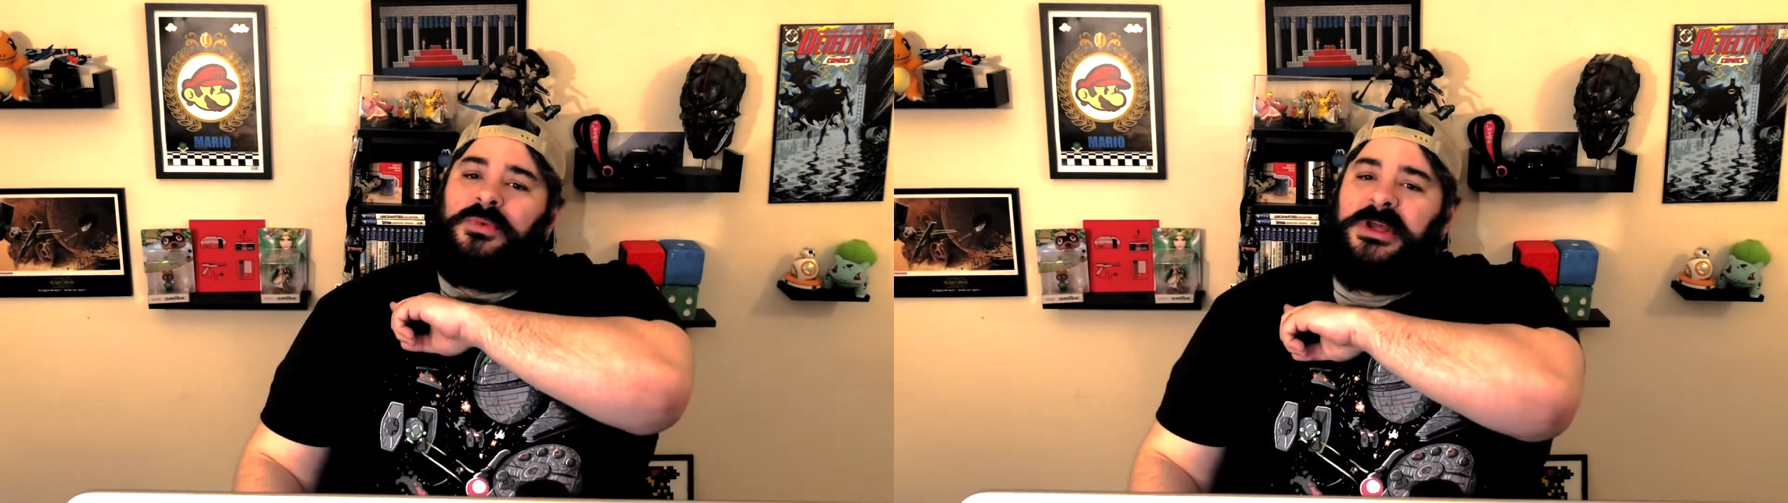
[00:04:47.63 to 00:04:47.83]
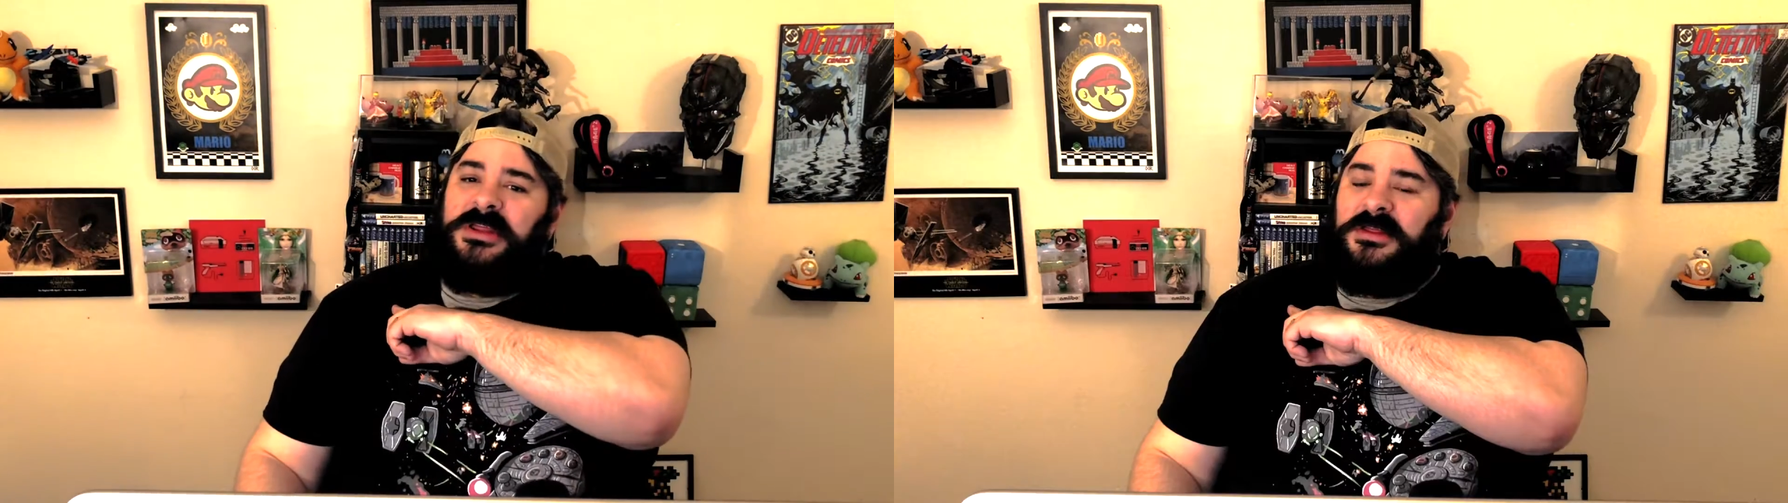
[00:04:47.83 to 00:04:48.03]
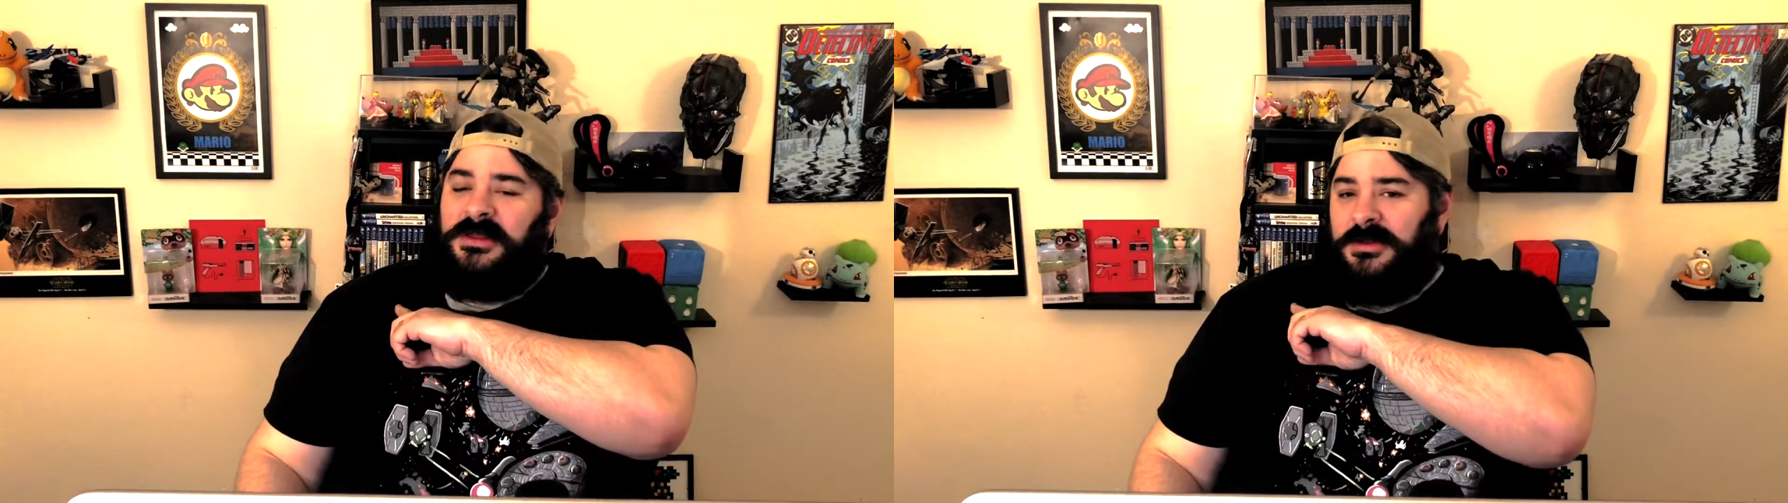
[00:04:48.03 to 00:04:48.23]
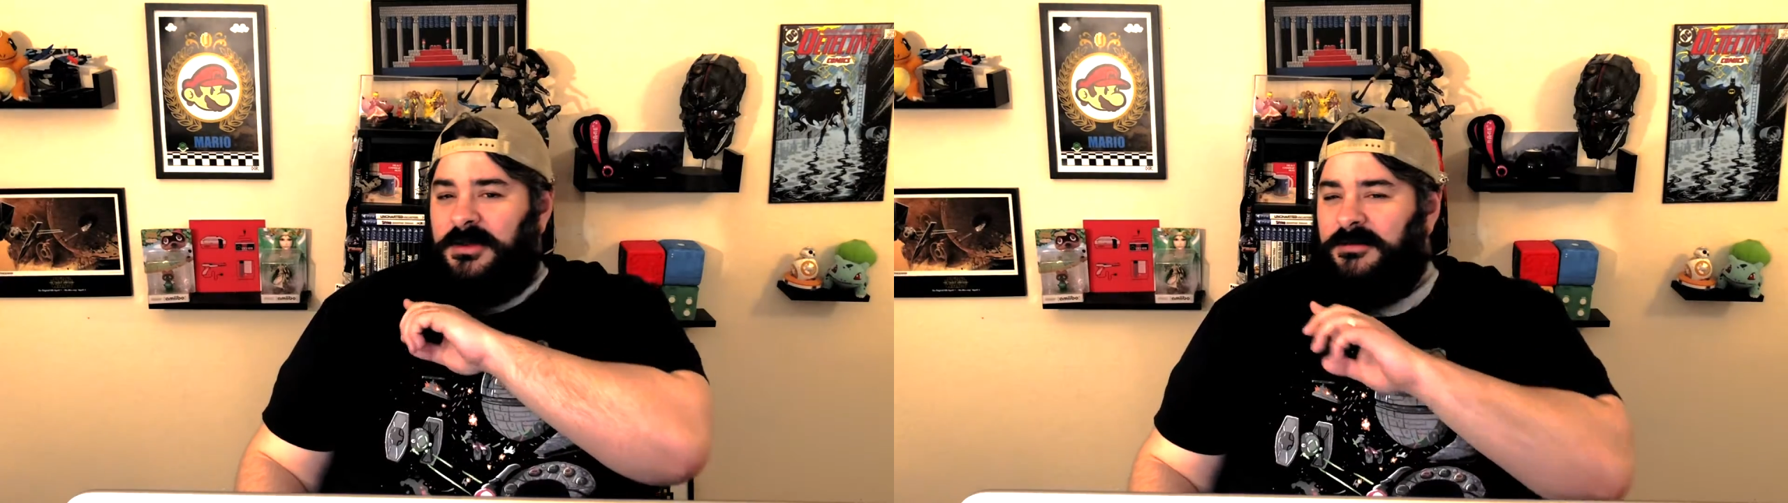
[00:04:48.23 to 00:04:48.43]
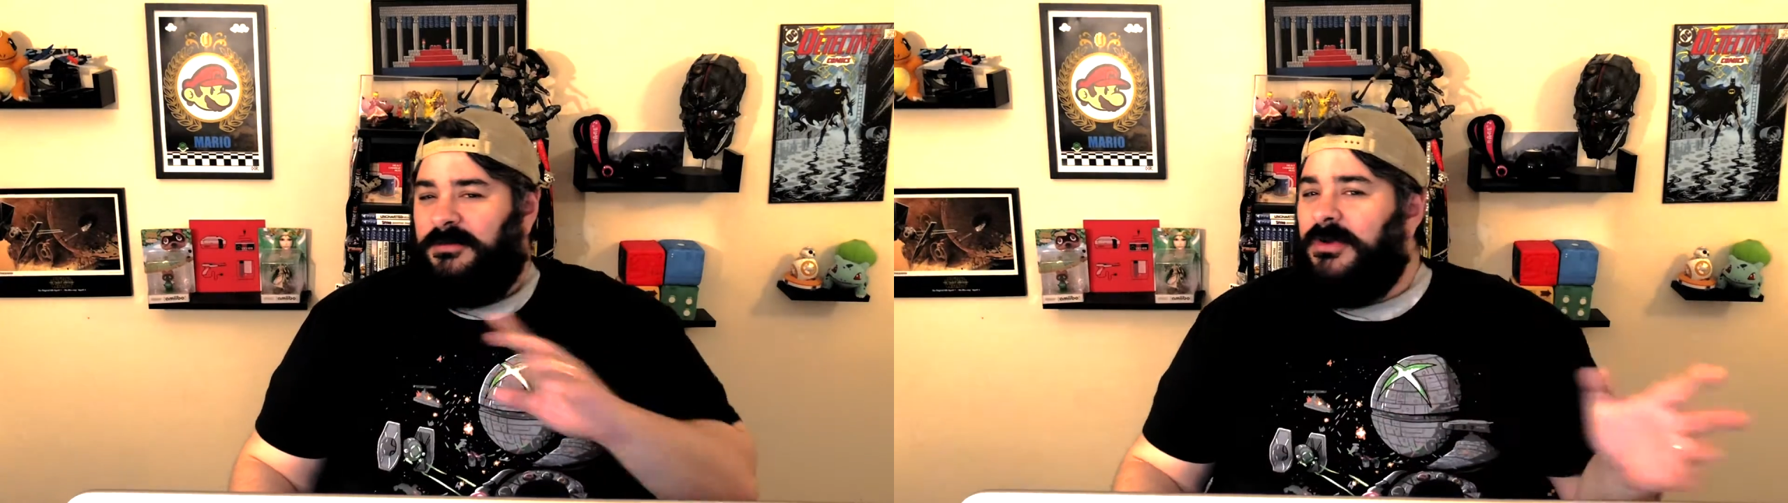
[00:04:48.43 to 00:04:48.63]
with
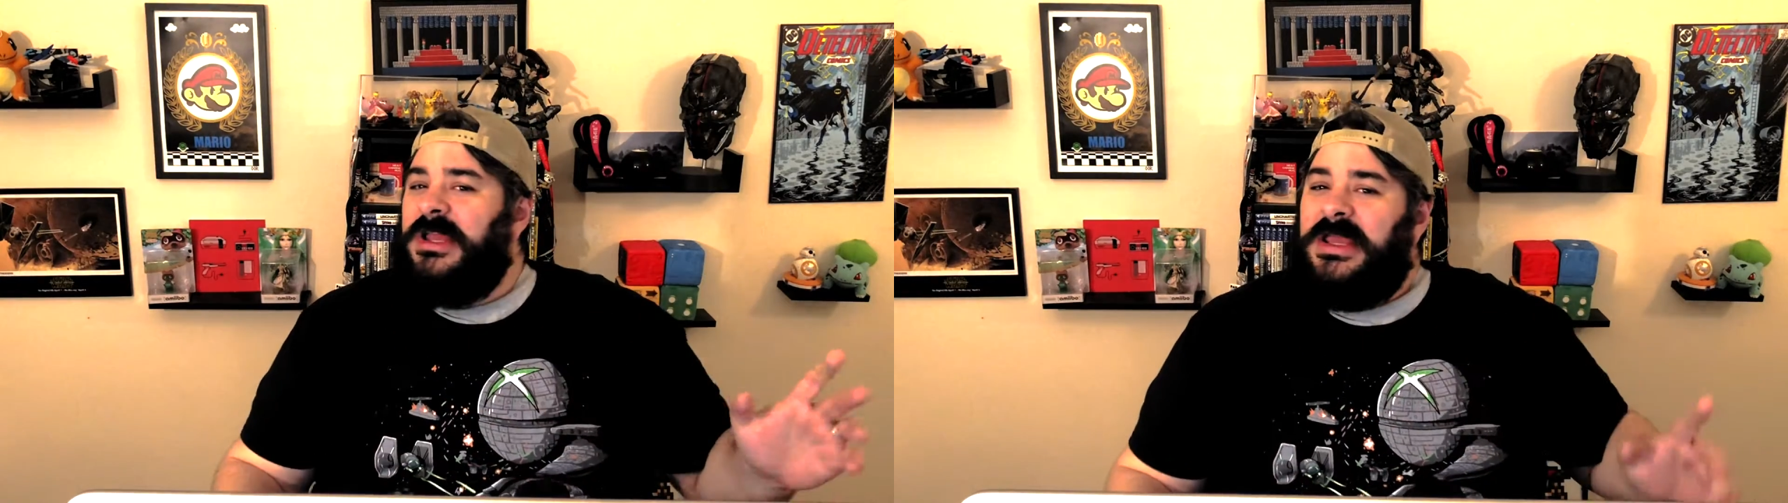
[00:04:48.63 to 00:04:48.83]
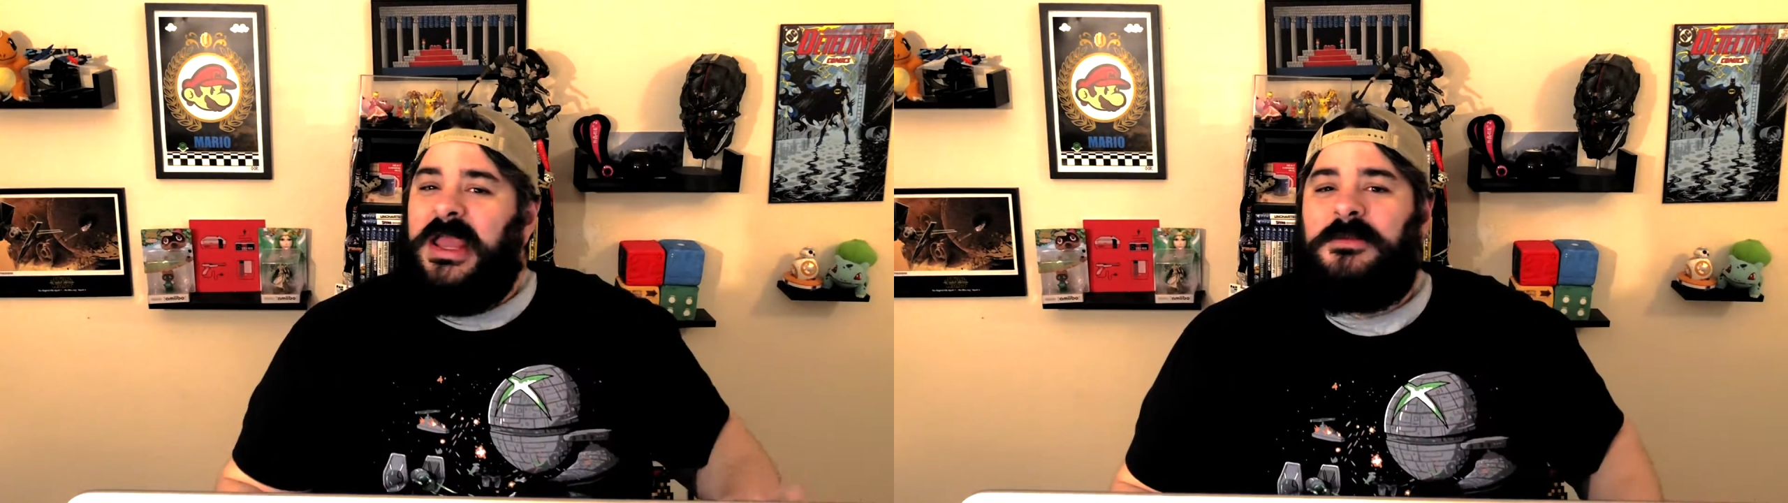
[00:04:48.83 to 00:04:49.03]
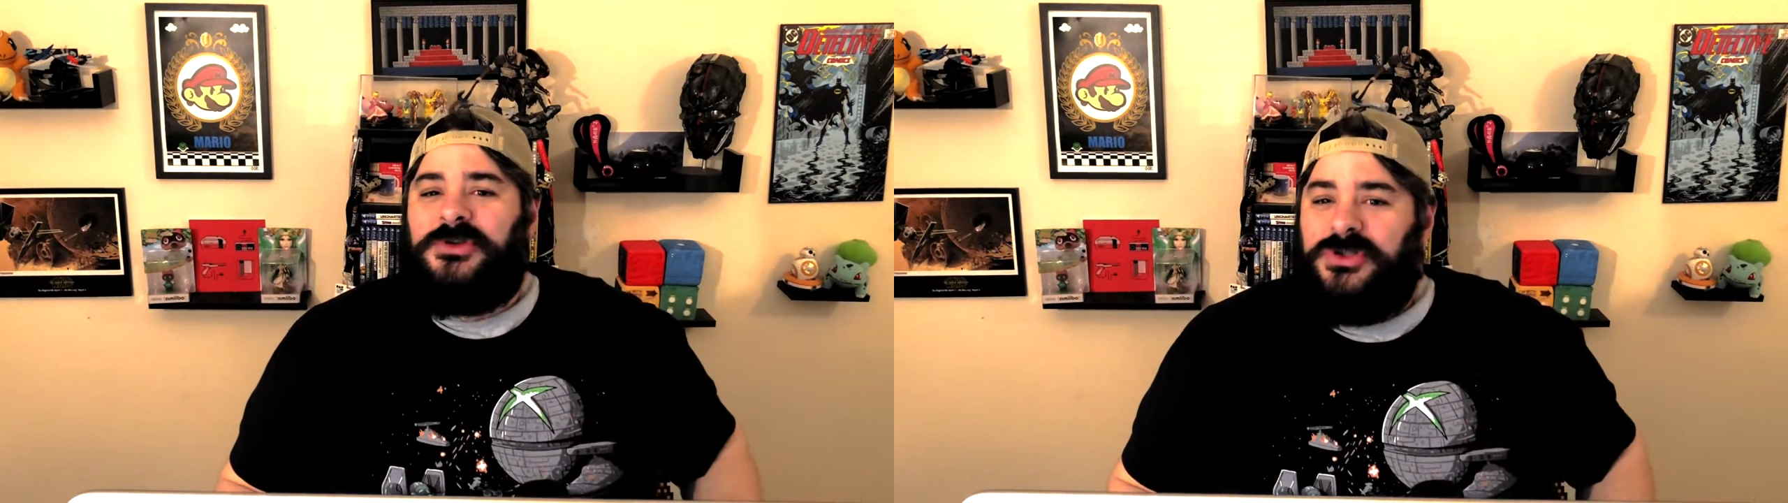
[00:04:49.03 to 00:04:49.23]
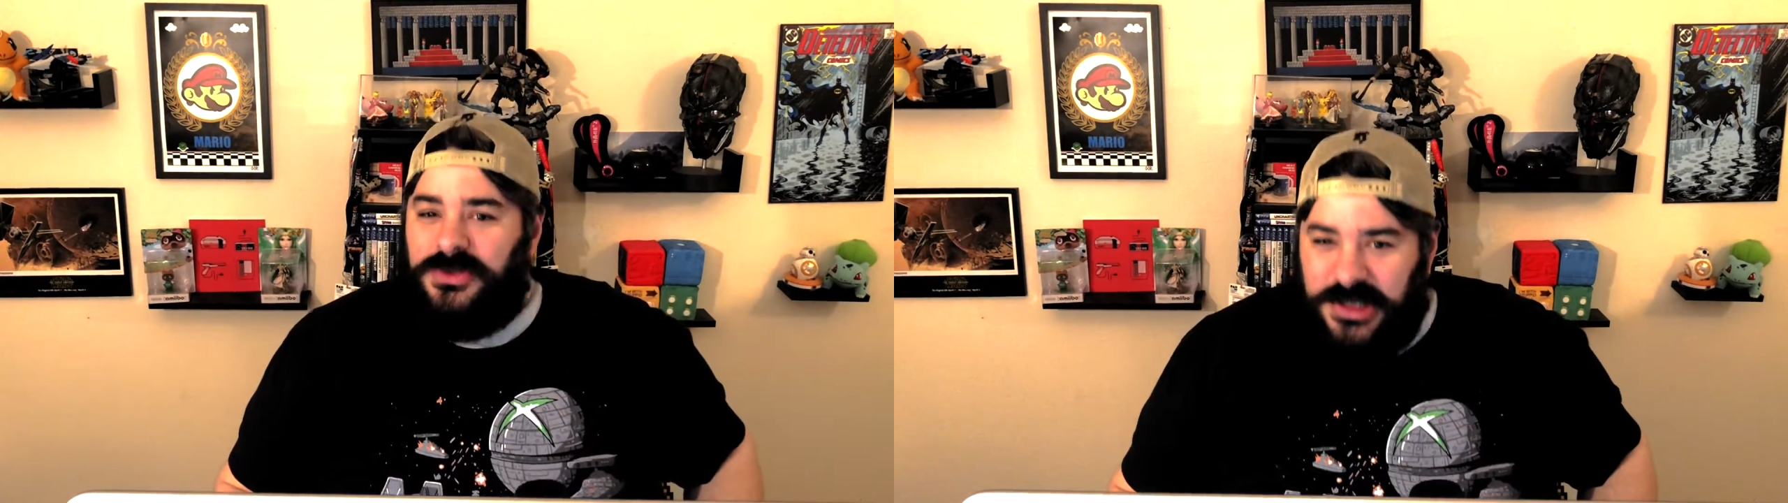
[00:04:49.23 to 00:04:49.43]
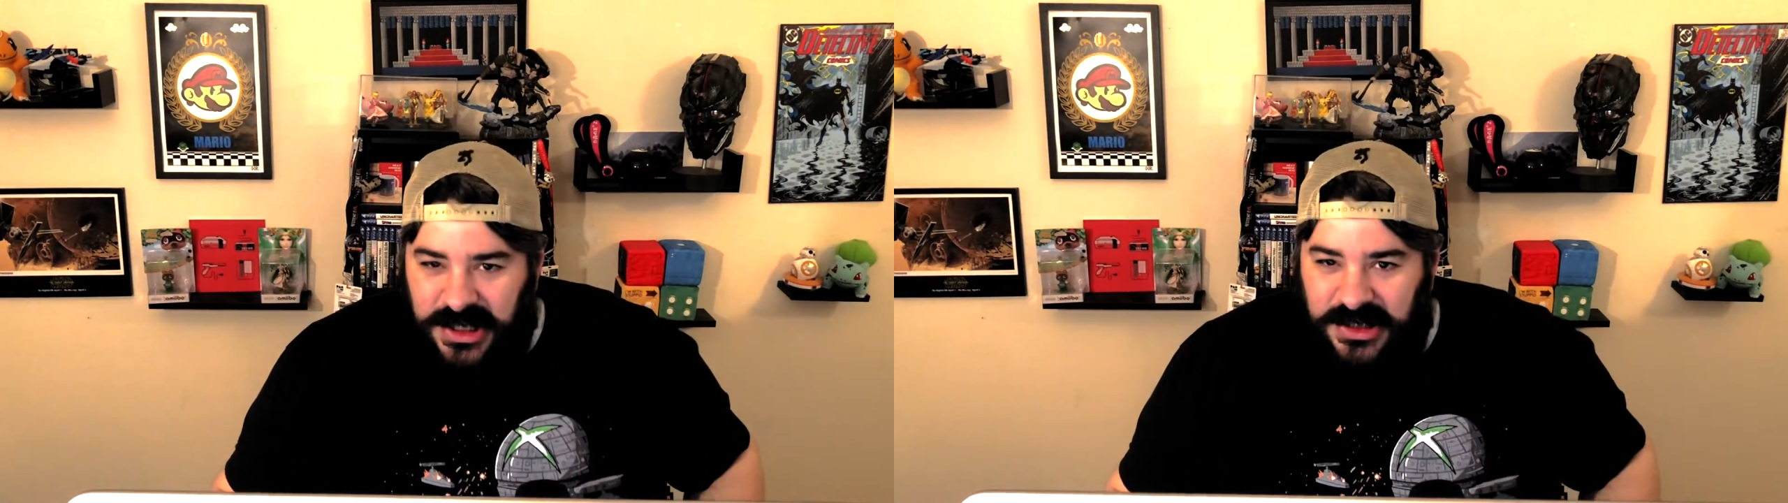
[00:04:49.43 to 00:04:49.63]
the free games you
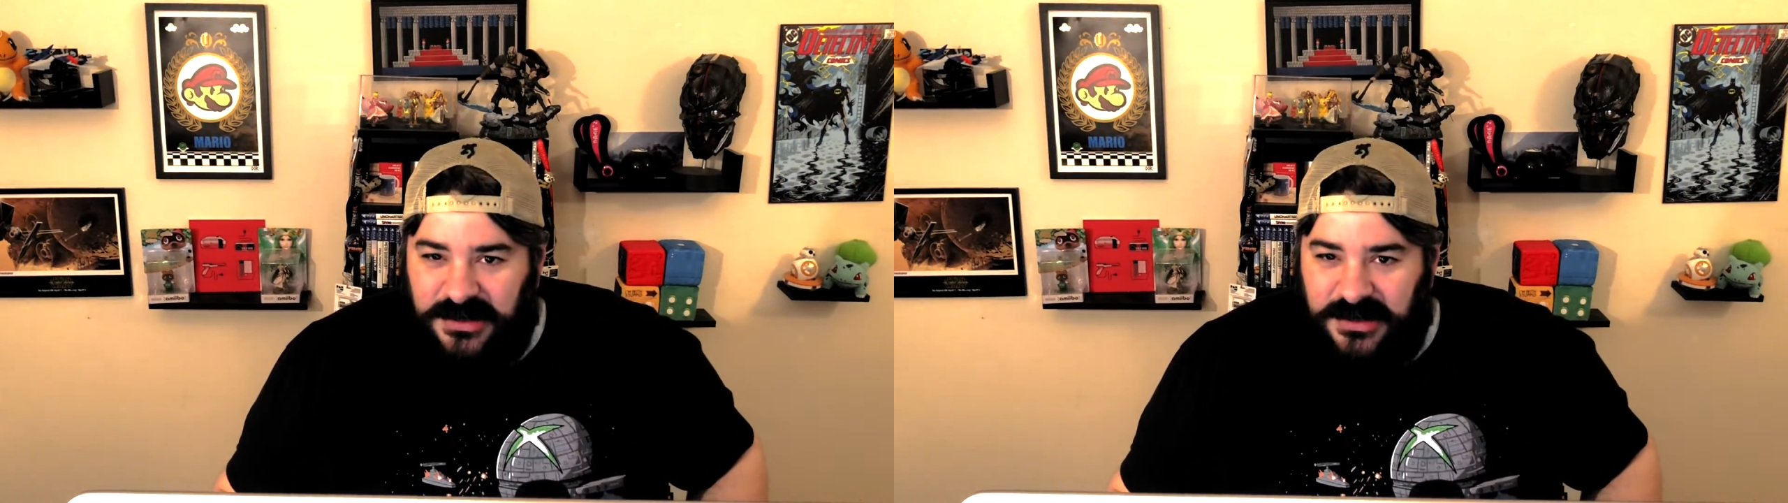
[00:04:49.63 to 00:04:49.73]
get